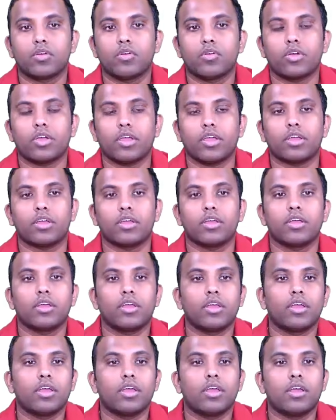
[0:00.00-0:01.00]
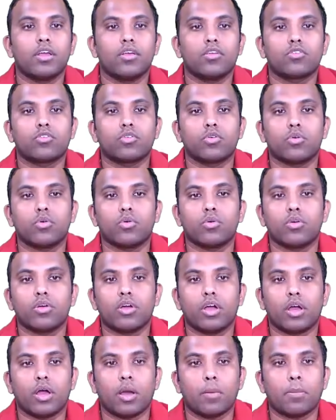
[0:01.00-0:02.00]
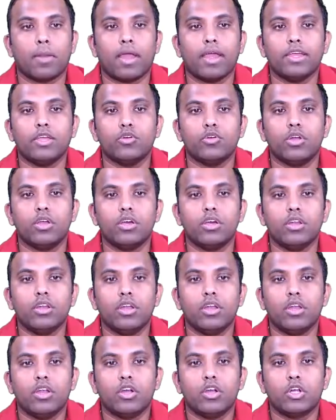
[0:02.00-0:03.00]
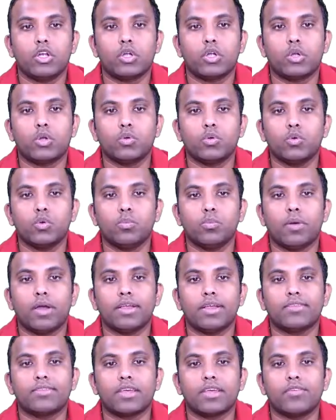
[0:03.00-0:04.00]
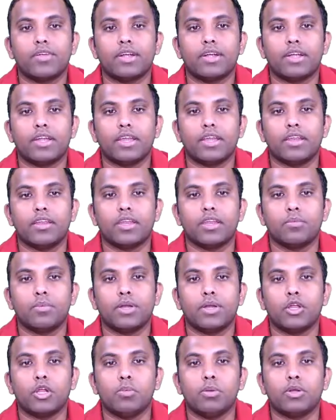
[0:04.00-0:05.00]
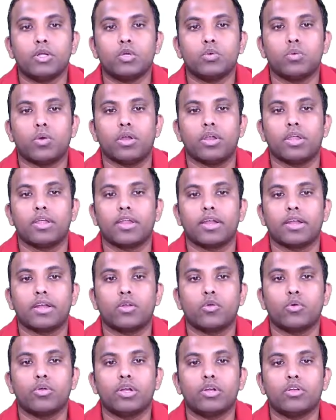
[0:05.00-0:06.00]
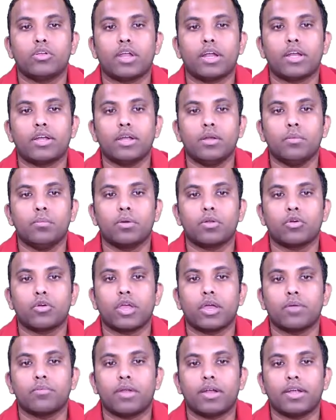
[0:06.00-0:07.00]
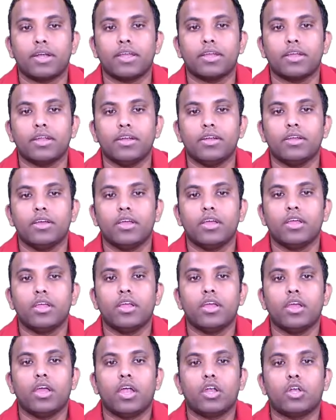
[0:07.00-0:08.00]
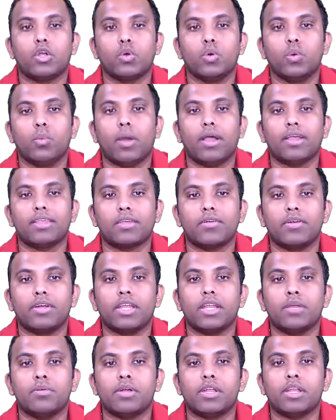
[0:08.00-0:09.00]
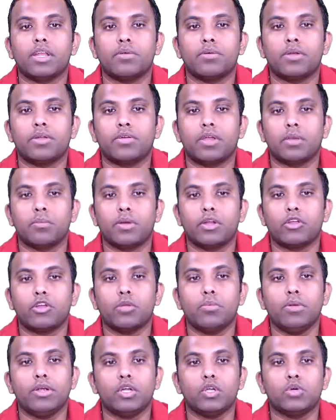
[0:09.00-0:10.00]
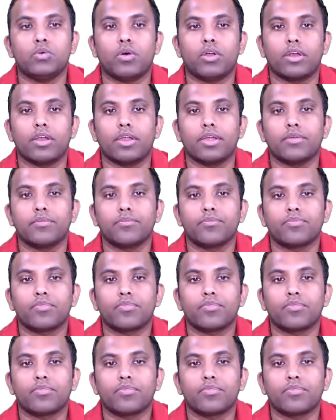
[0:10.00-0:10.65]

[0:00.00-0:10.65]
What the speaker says: Okay. So applying Euler, 2 by 17 remainder will be 2 only, right? No need to write it, but okay, I'm writing it. 2 by 17 remainder will be 2 only.